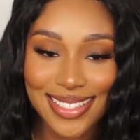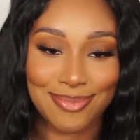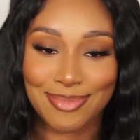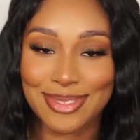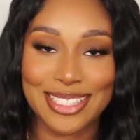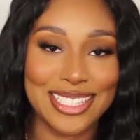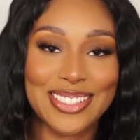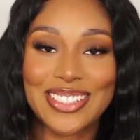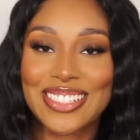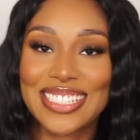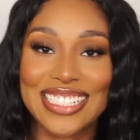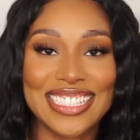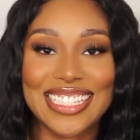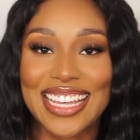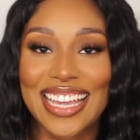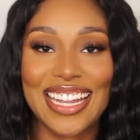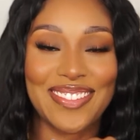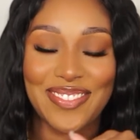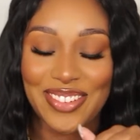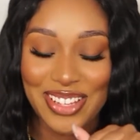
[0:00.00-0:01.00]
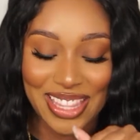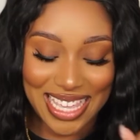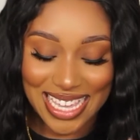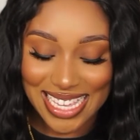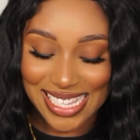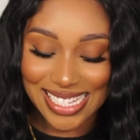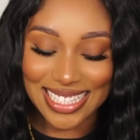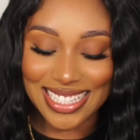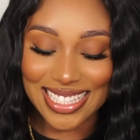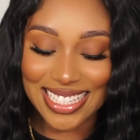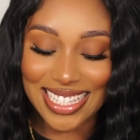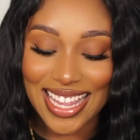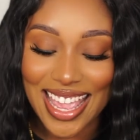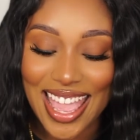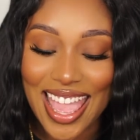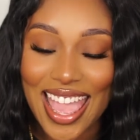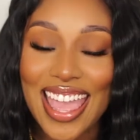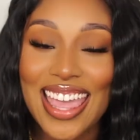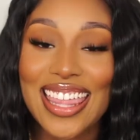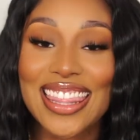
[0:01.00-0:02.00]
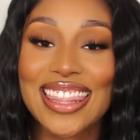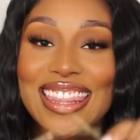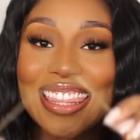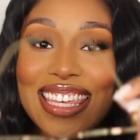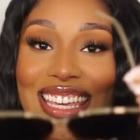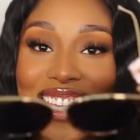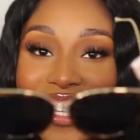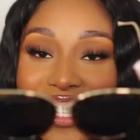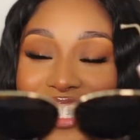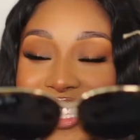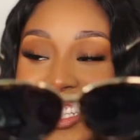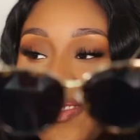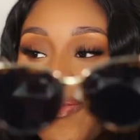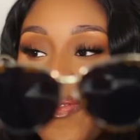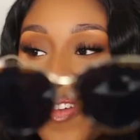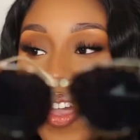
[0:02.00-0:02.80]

I'm so excited for these. This